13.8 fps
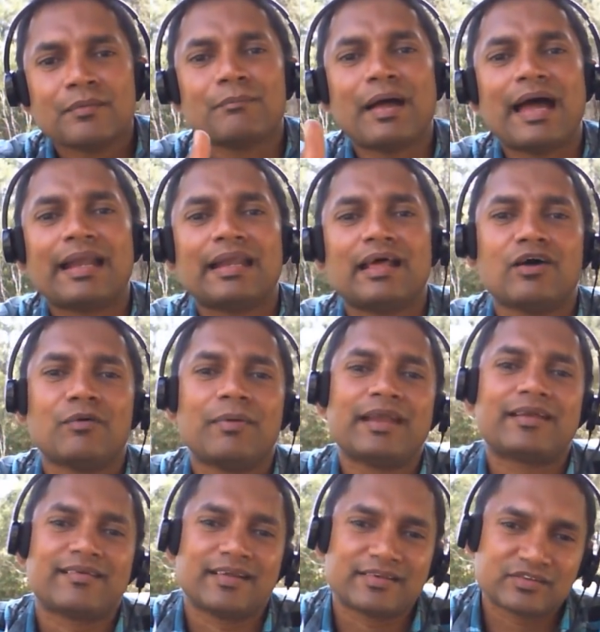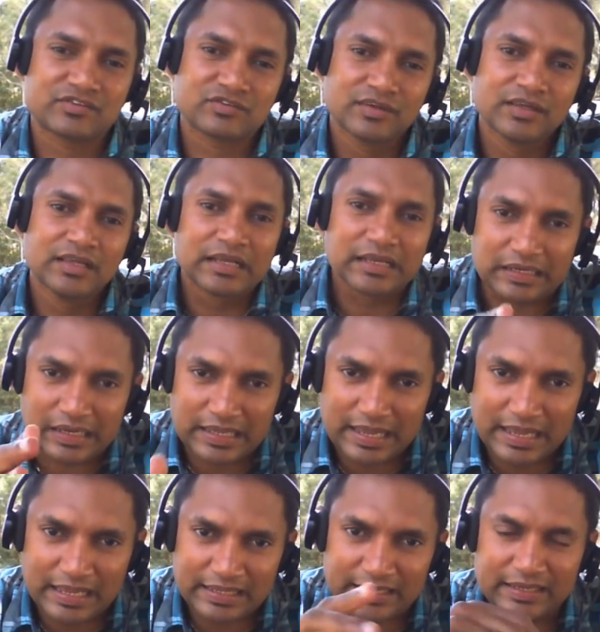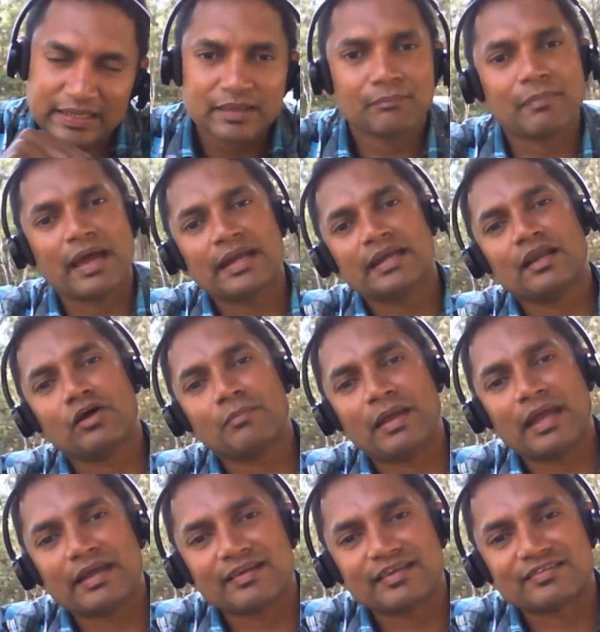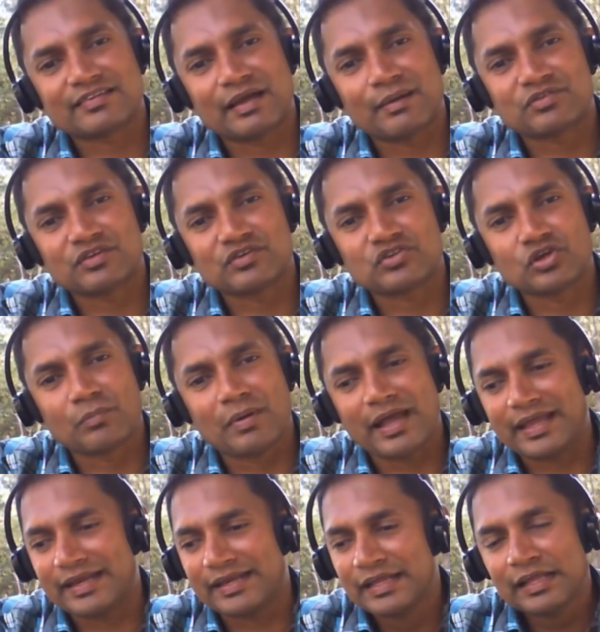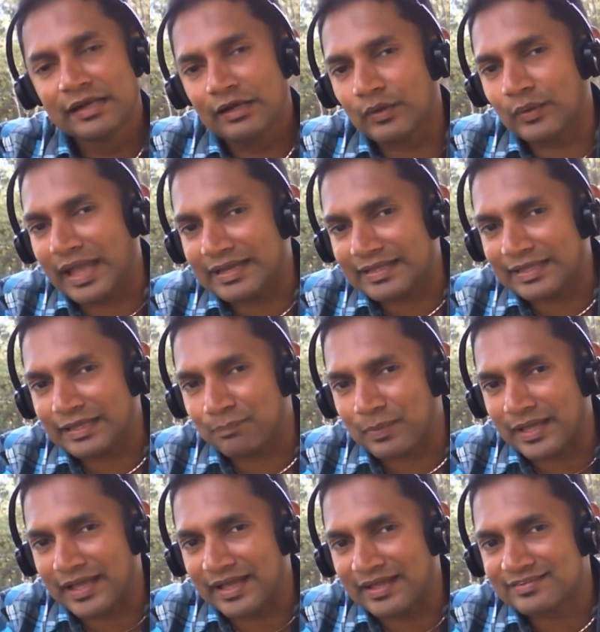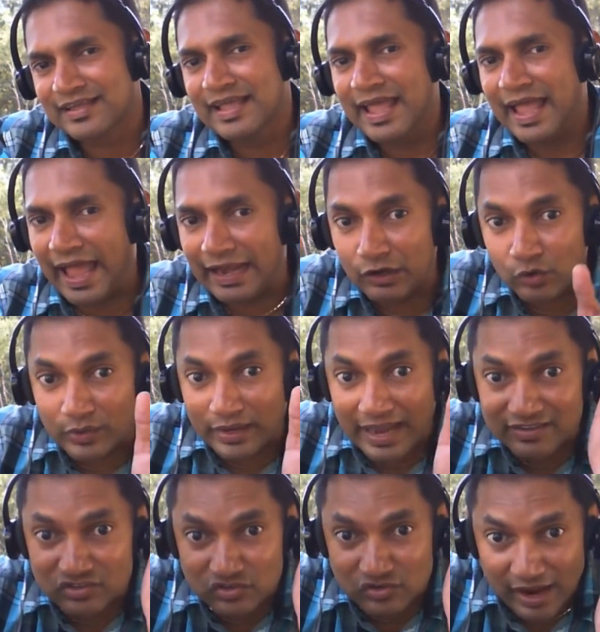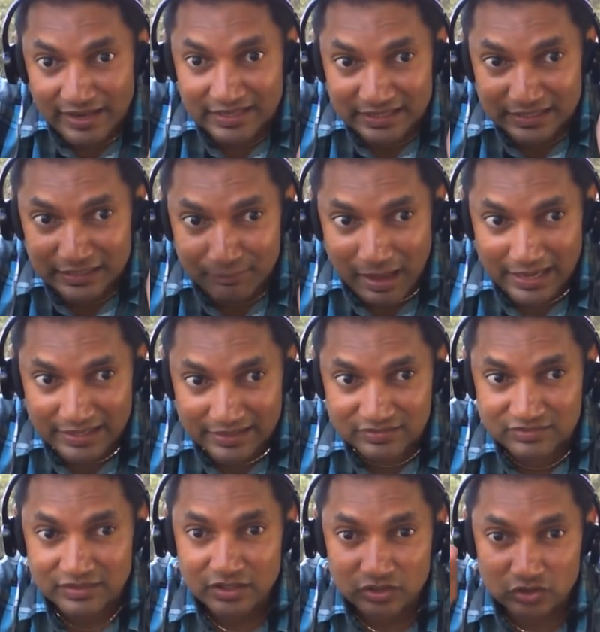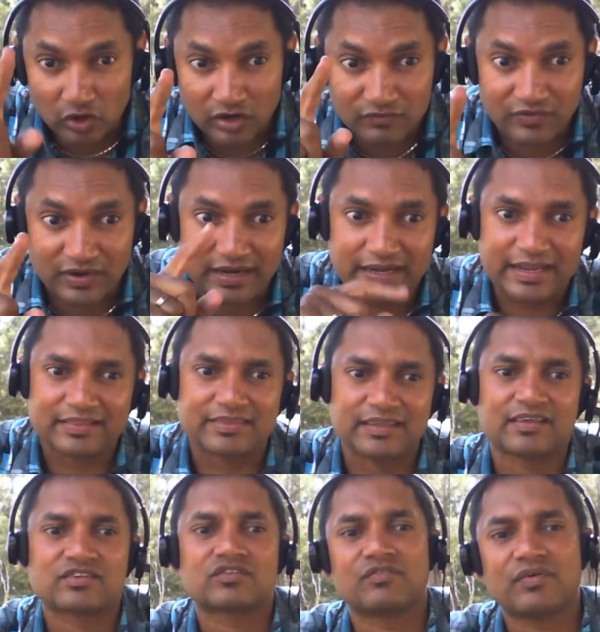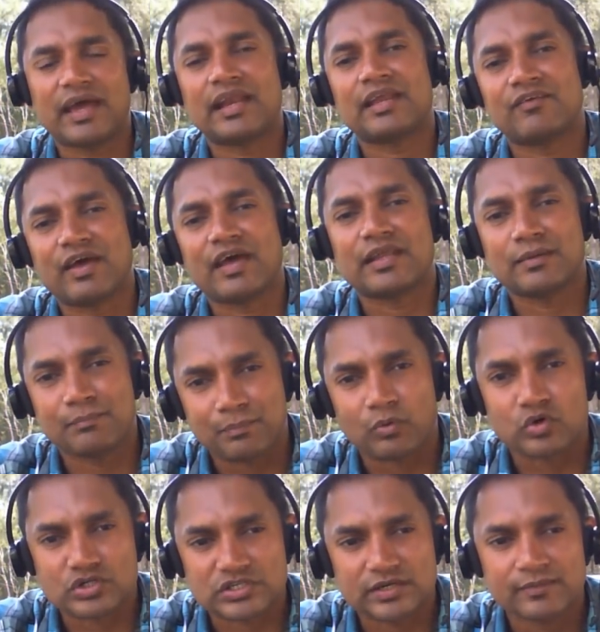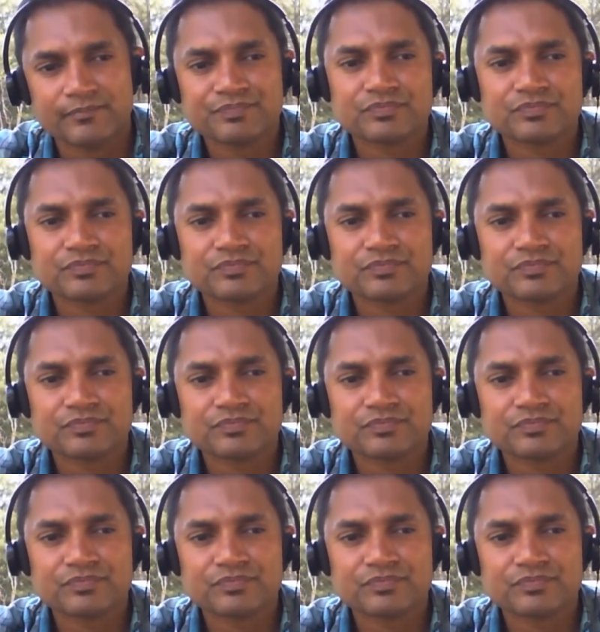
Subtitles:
Mandela matrix. Clearly, Mandela matrix comes into your mind. Look at key players and look at striking a balance. Don't forget ethics. Very, very important.